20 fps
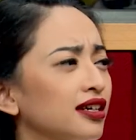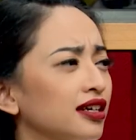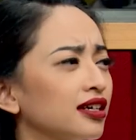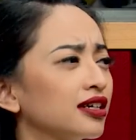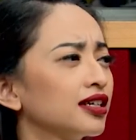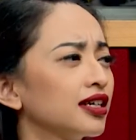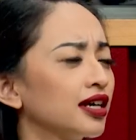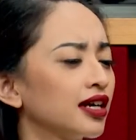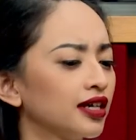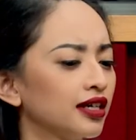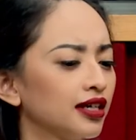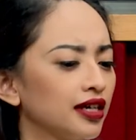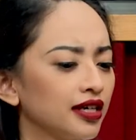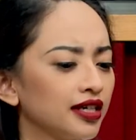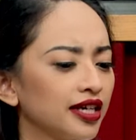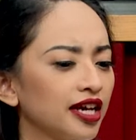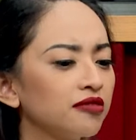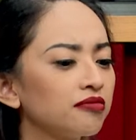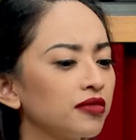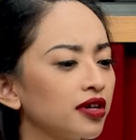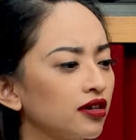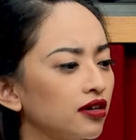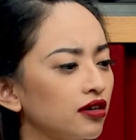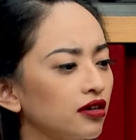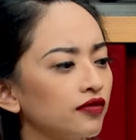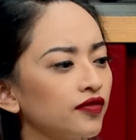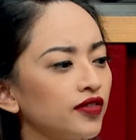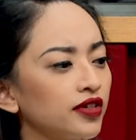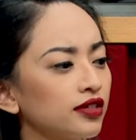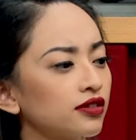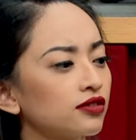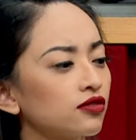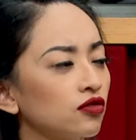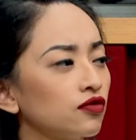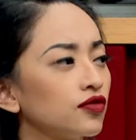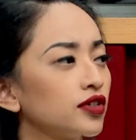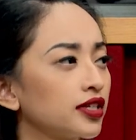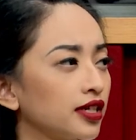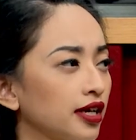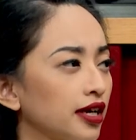I I, I gain my confidence
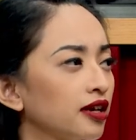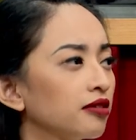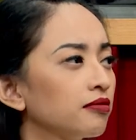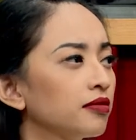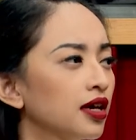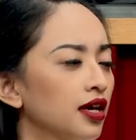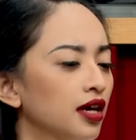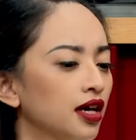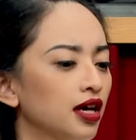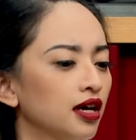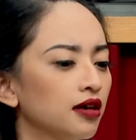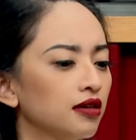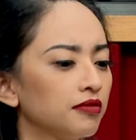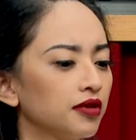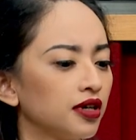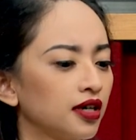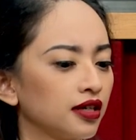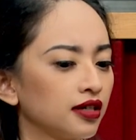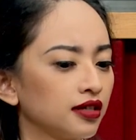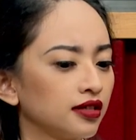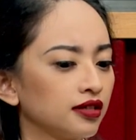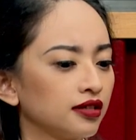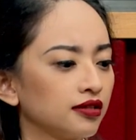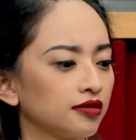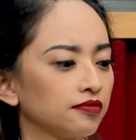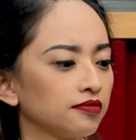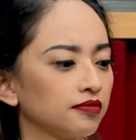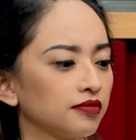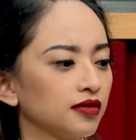over time uh,